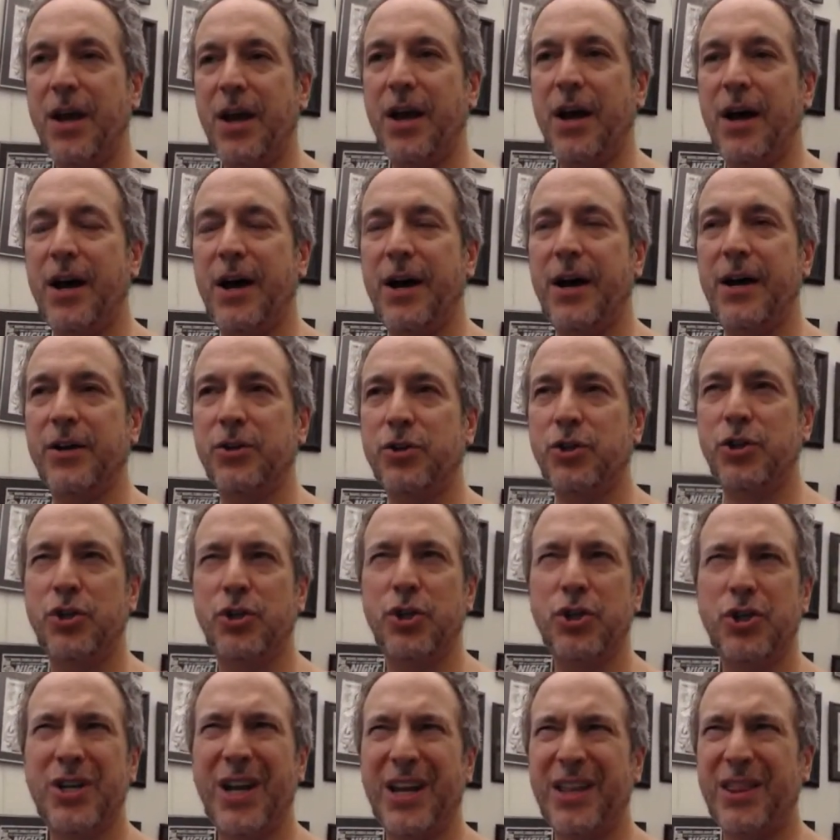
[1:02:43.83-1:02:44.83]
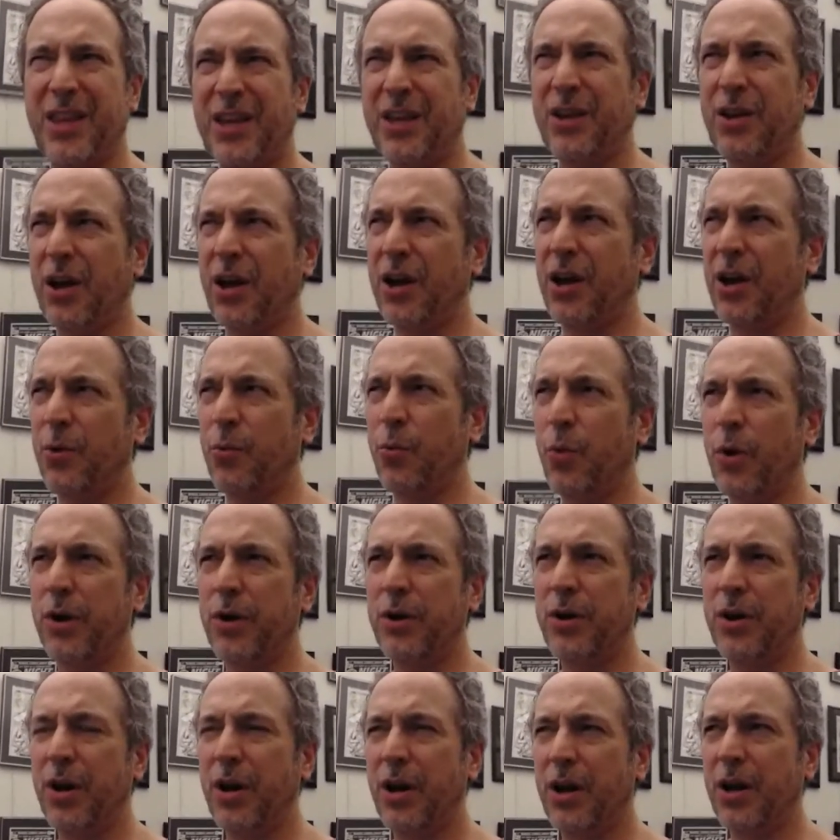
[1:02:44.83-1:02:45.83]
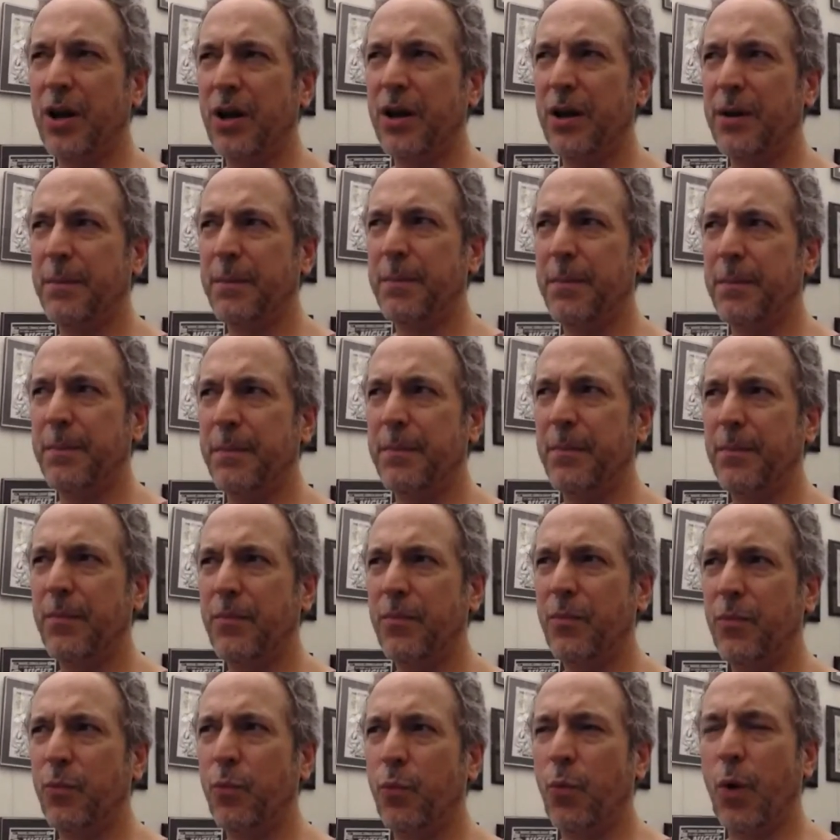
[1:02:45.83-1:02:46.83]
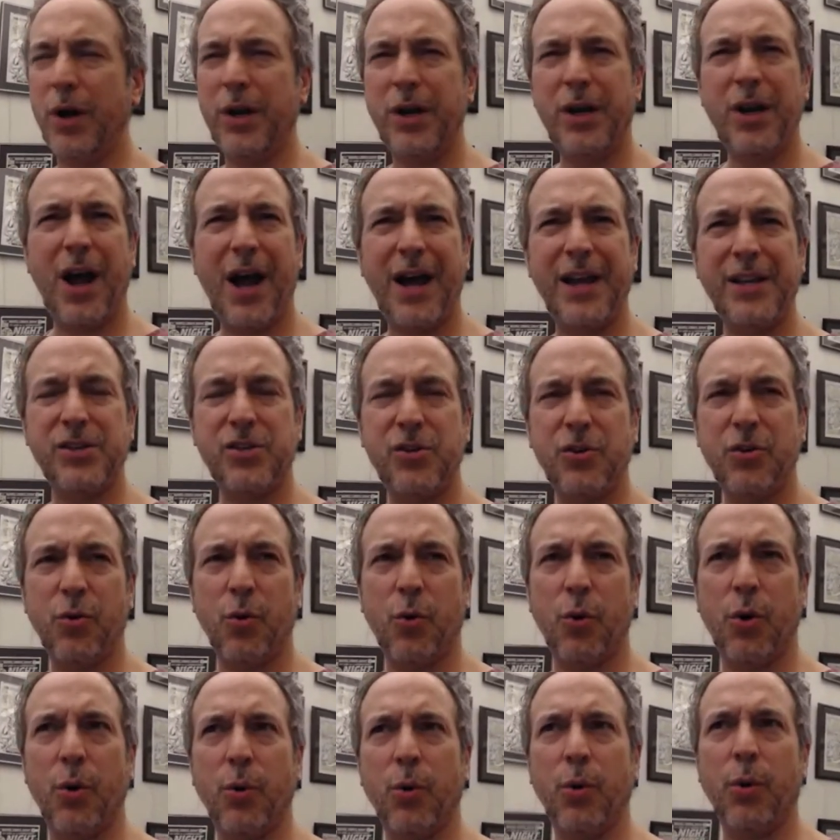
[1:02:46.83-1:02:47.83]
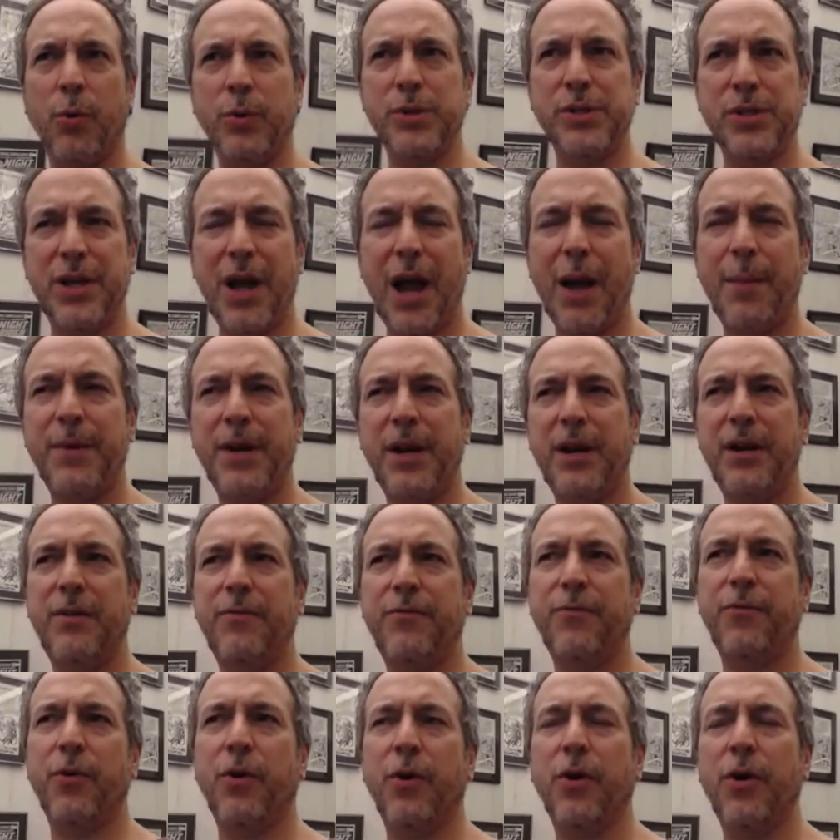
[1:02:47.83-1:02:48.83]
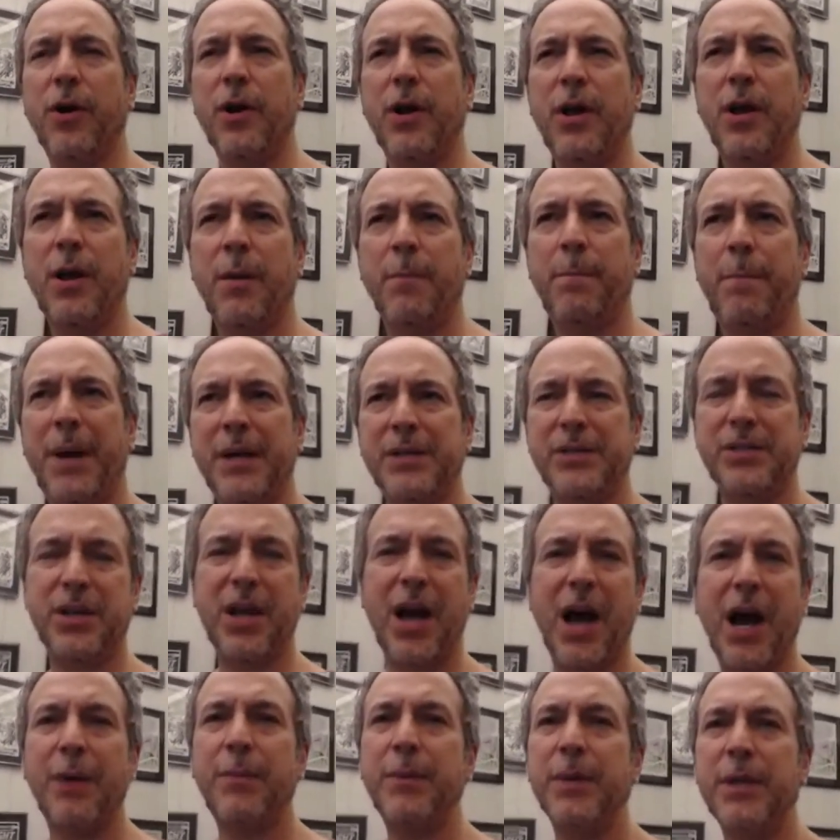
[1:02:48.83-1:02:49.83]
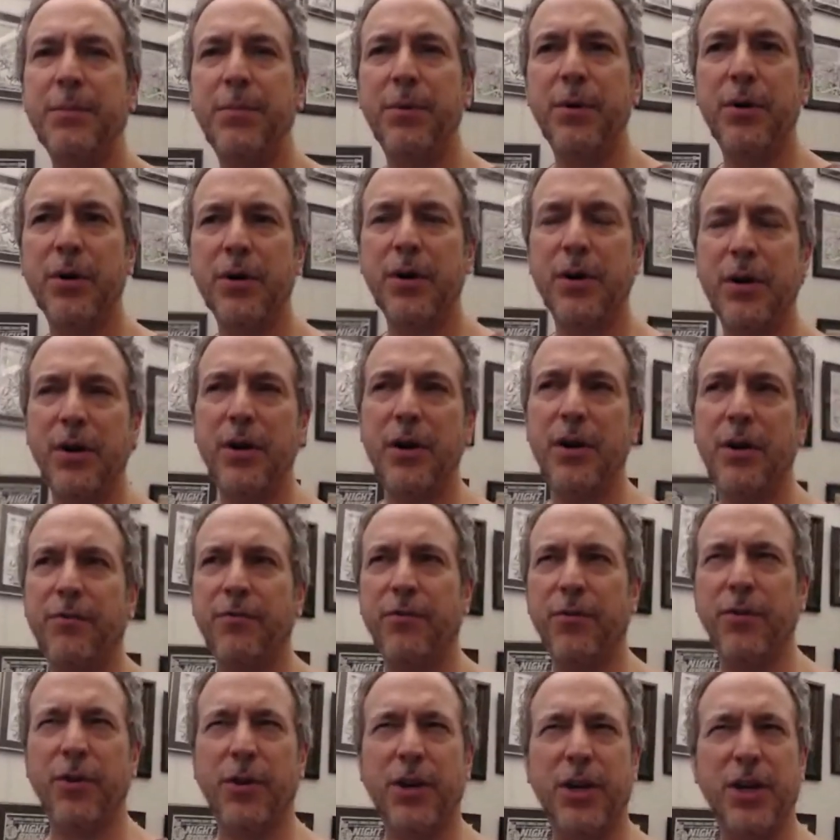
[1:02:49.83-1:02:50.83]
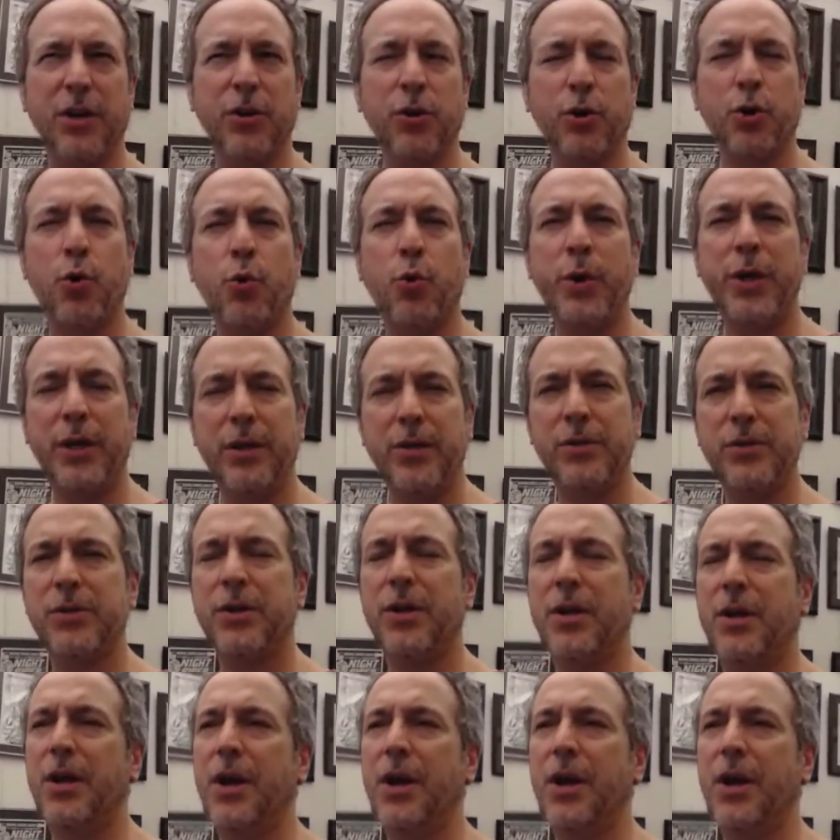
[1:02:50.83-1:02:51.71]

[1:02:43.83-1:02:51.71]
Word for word: Uh, she just, I think, uh, won um, won an Eisner or, or, was nominated for best comedy book for Killer Queens.